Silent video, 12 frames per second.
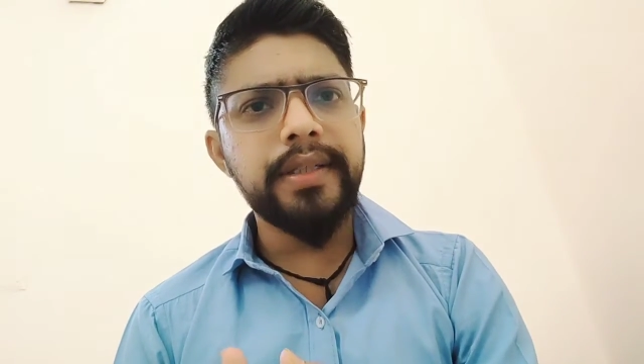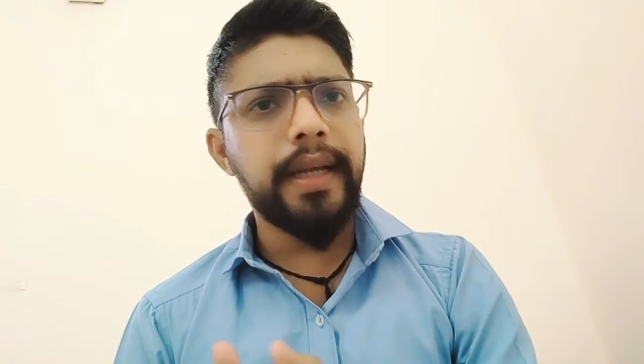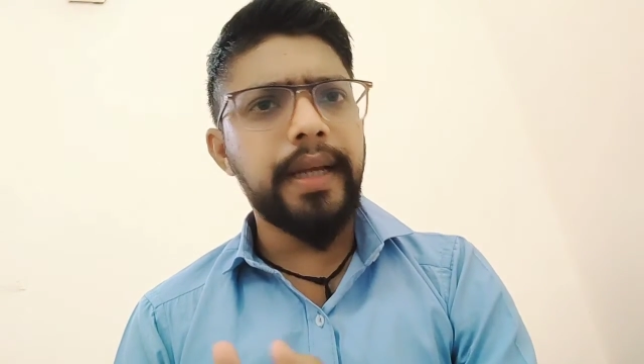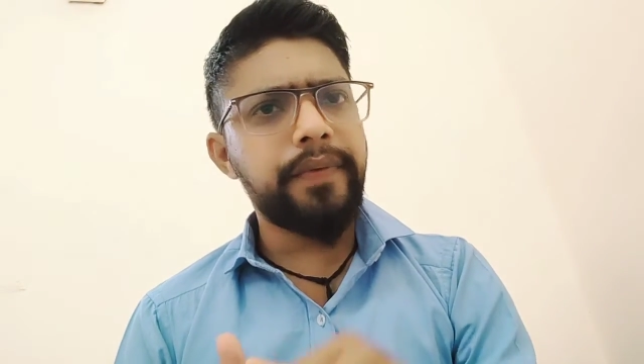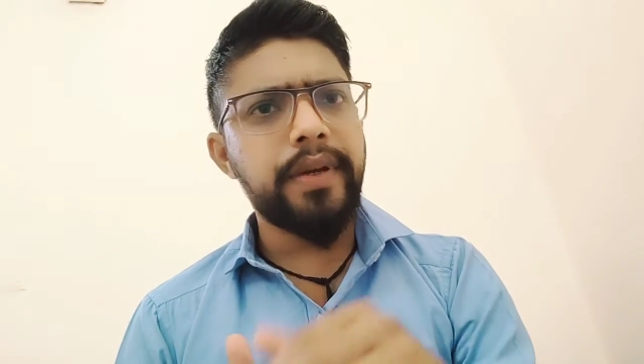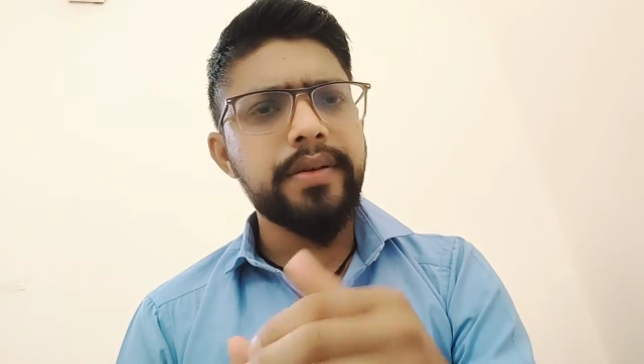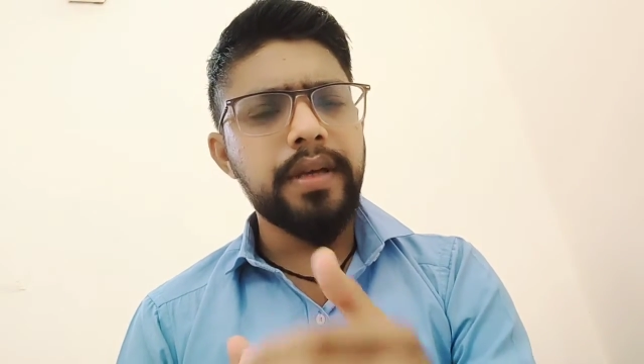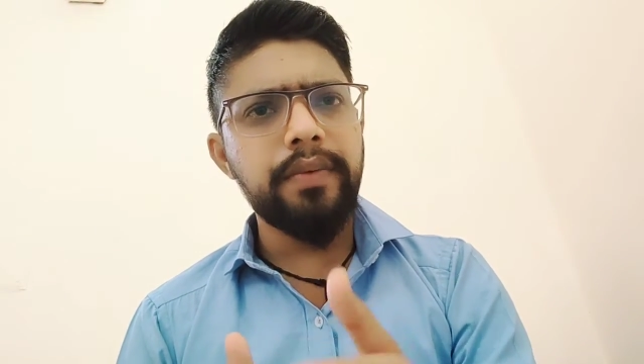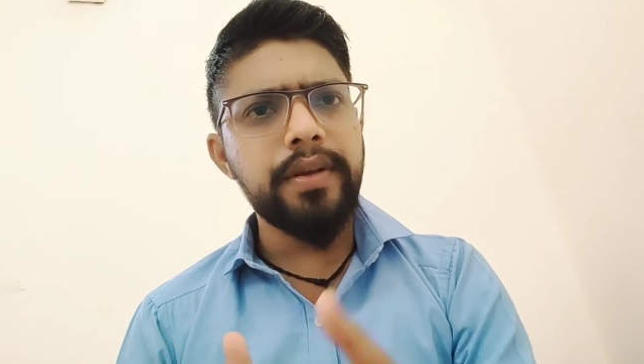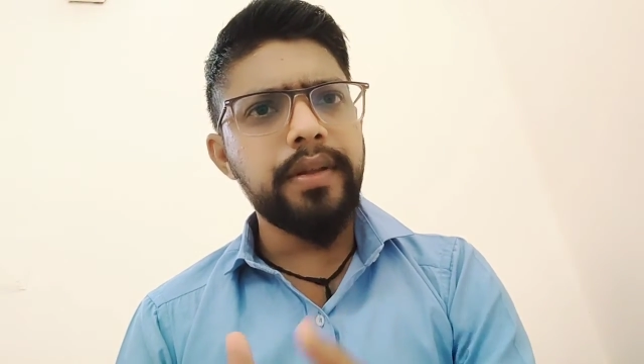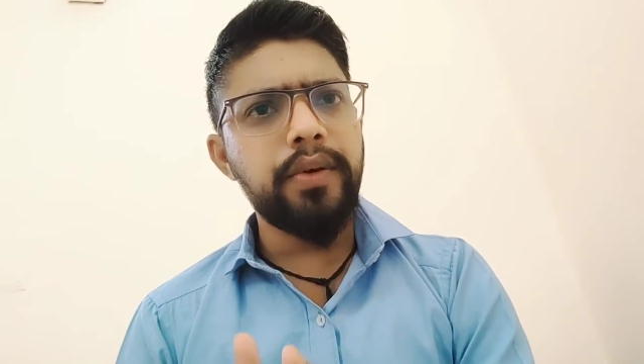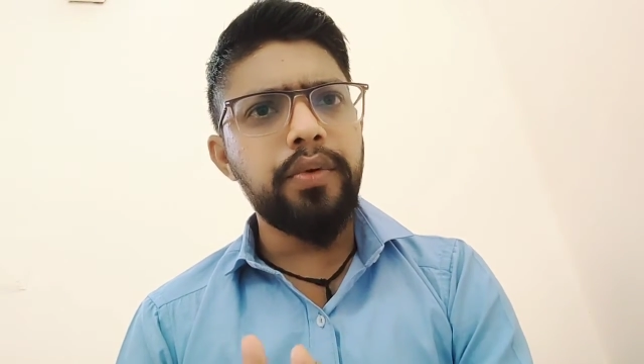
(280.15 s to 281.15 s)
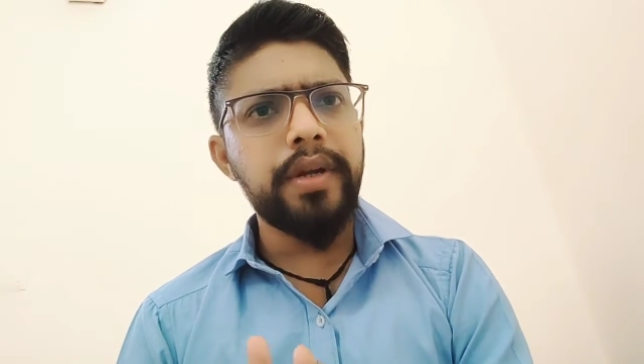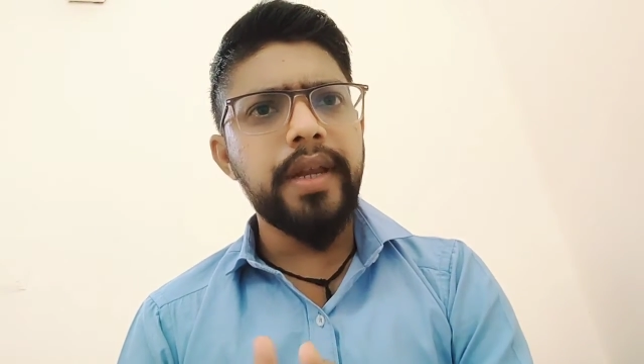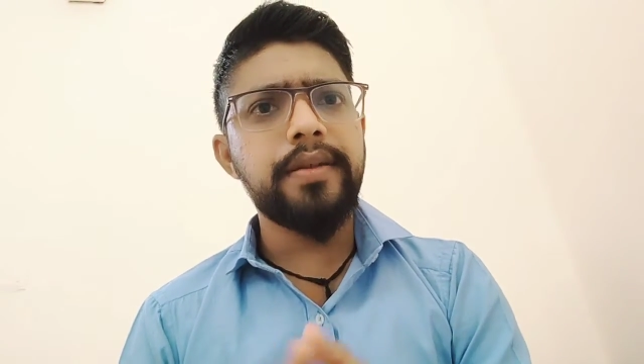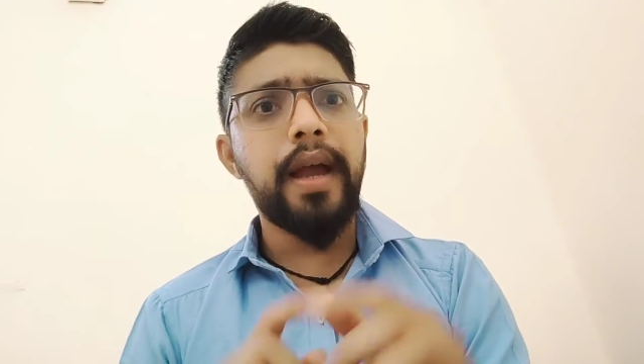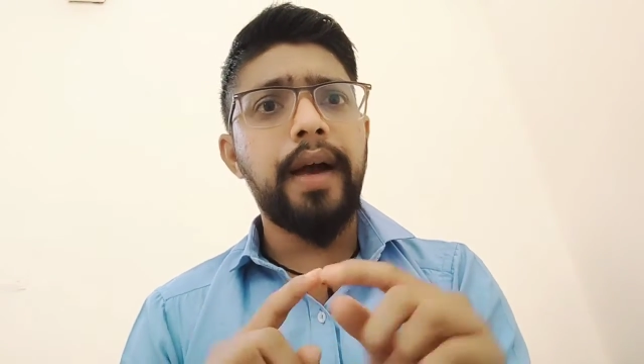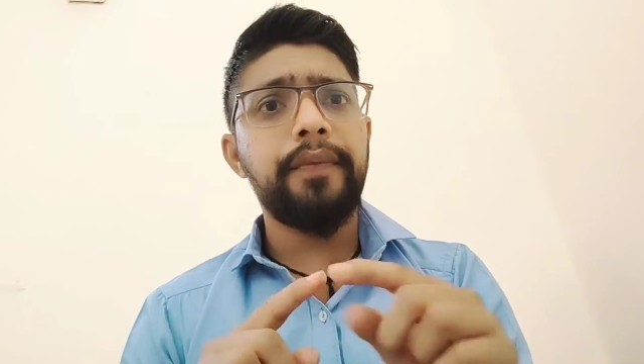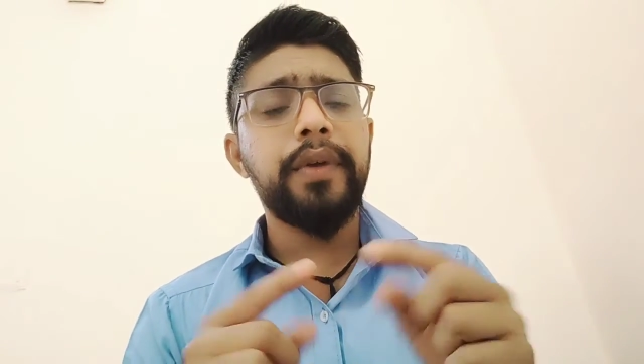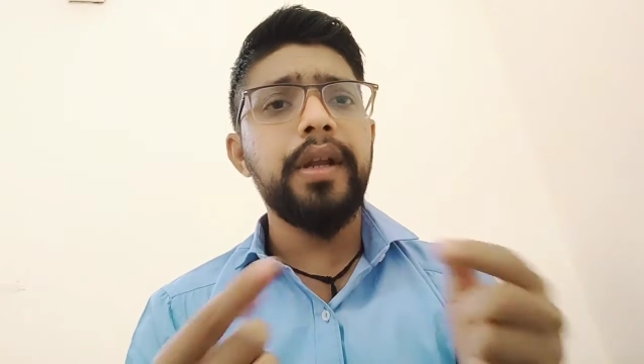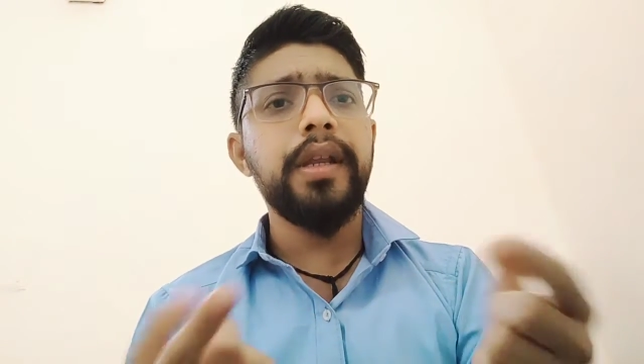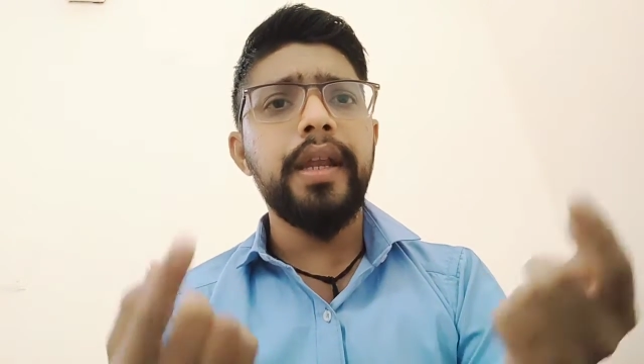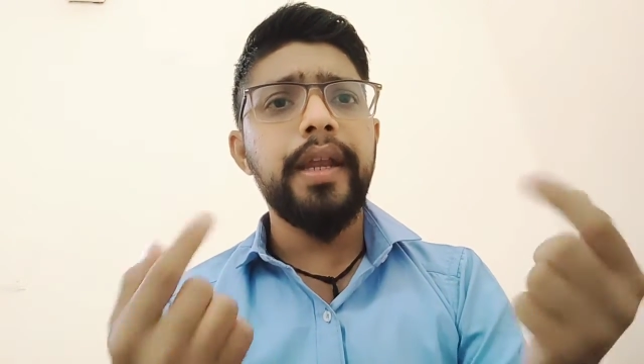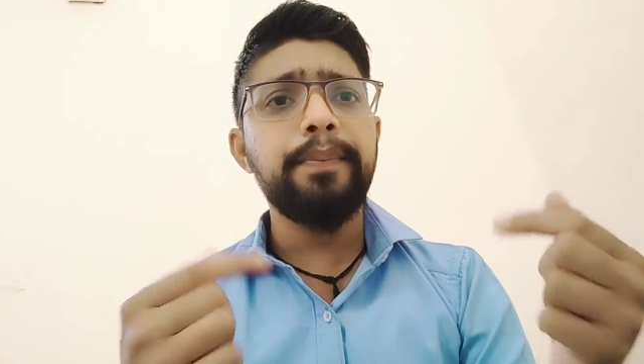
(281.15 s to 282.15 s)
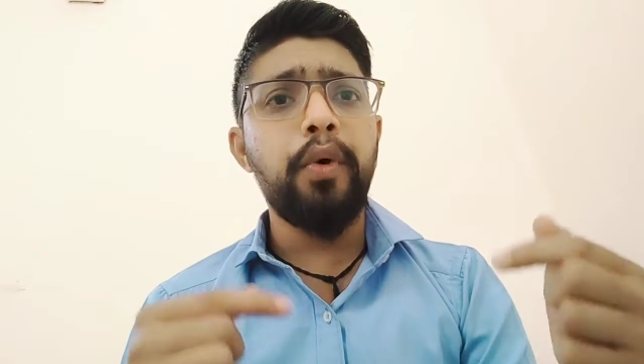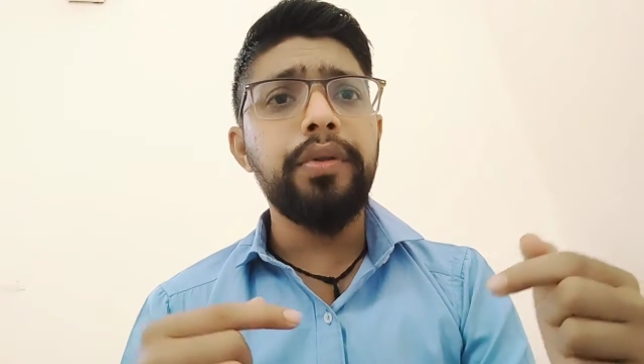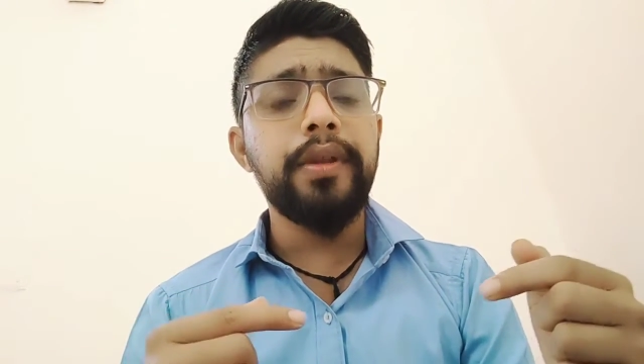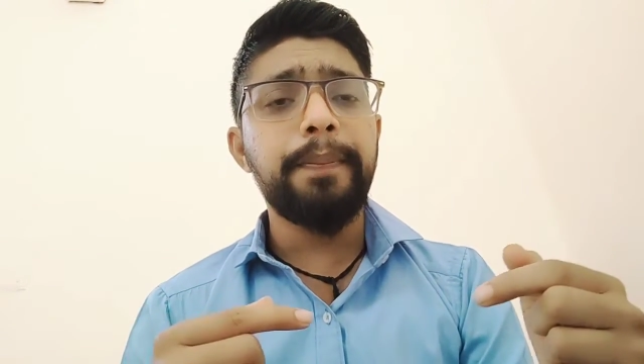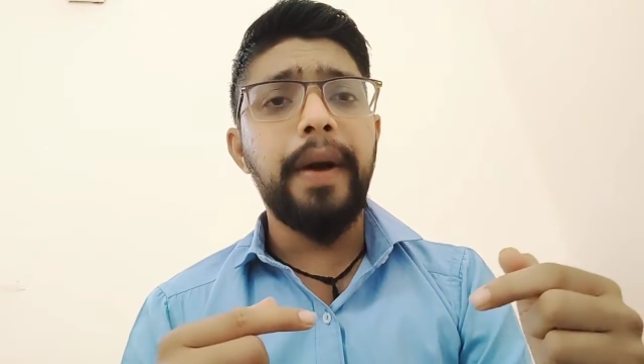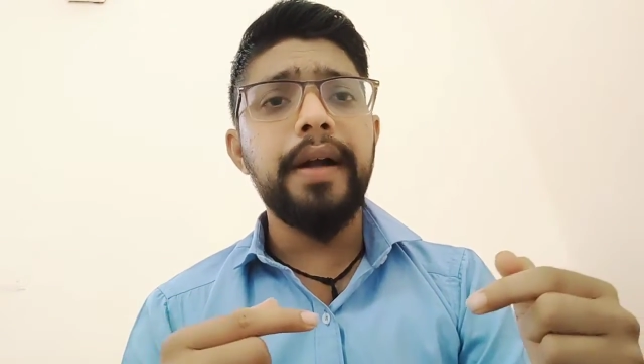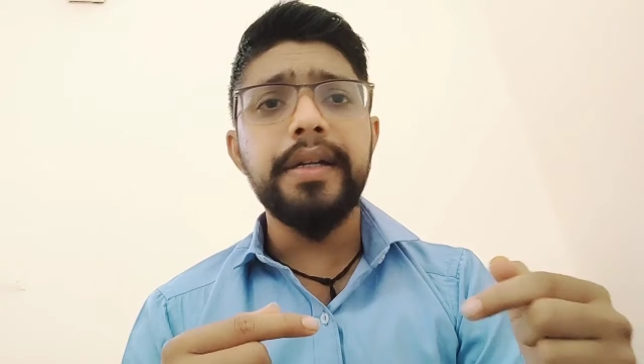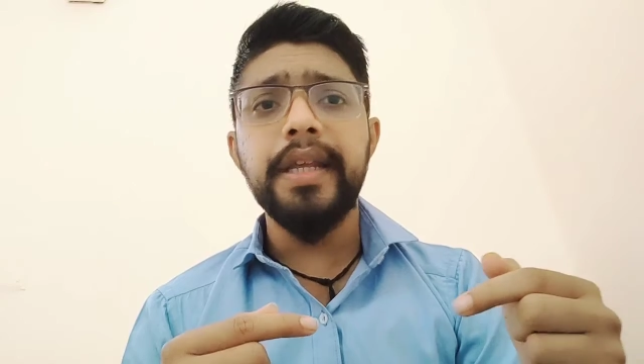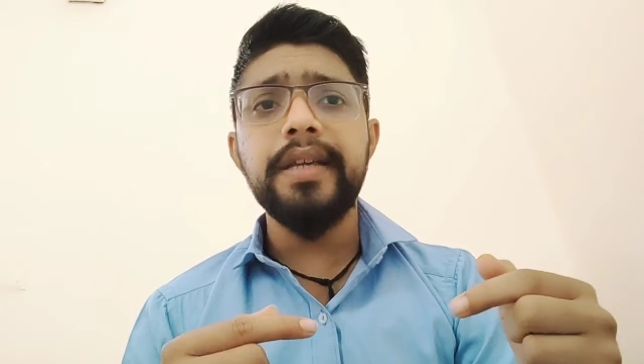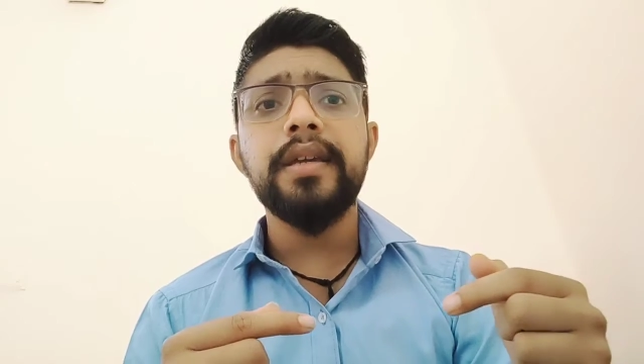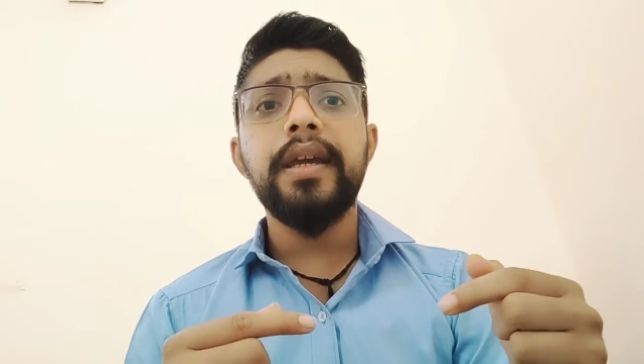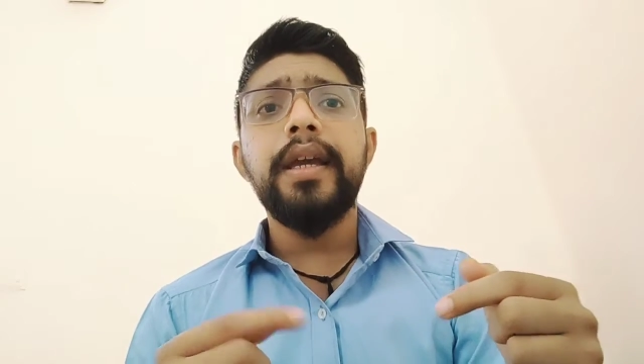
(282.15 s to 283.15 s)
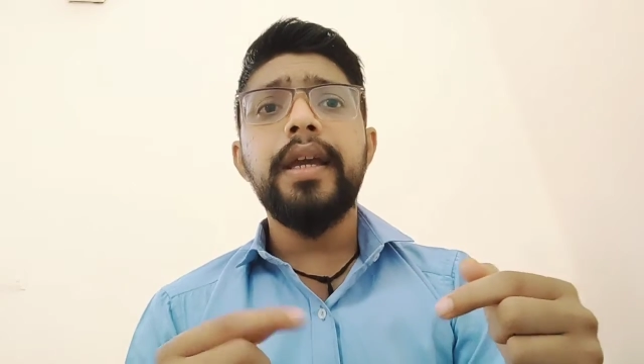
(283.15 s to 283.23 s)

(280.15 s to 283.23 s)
and after serving the notice, after hearing both the parties,